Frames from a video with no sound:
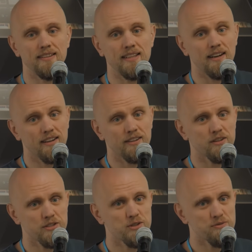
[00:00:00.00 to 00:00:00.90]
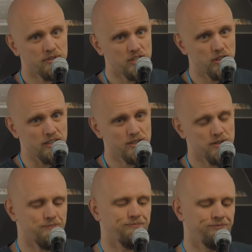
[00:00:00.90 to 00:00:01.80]
they hire hundreds of
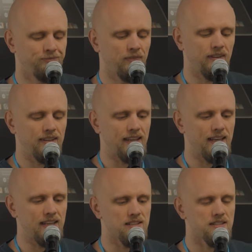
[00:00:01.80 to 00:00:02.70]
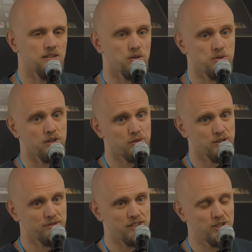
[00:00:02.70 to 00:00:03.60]
engineers, and those
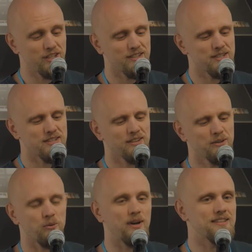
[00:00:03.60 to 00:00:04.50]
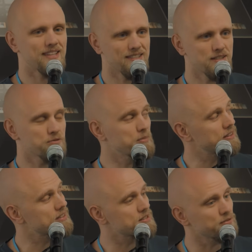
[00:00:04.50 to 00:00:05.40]
hundreds of engineers write tens of
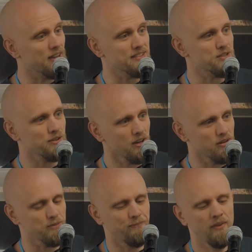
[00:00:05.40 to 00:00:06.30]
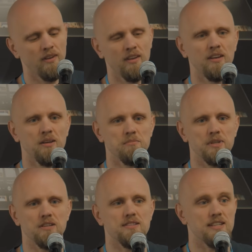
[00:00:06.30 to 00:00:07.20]
millions of lines of code,
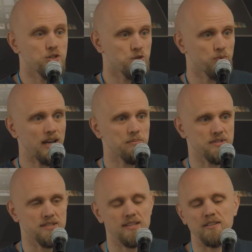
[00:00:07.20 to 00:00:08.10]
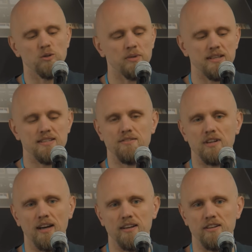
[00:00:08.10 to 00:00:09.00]
because that's just what happens. Like, nobody has ever
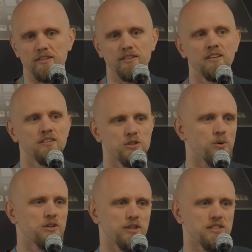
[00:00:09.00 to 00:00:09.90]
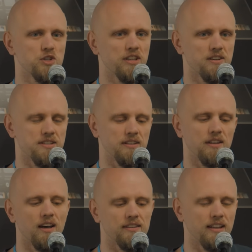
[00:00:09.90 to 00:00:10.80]
hired 200 engineers and
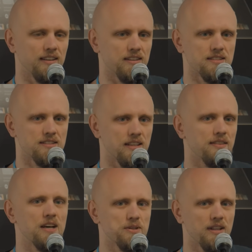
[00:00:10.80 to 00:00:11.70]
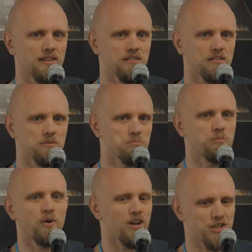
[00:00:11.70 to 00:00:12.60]
gotten like a 10,000 line
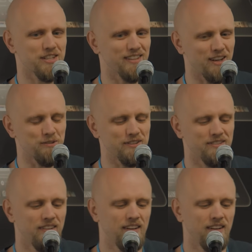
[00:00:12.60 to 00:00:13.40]
project out of it.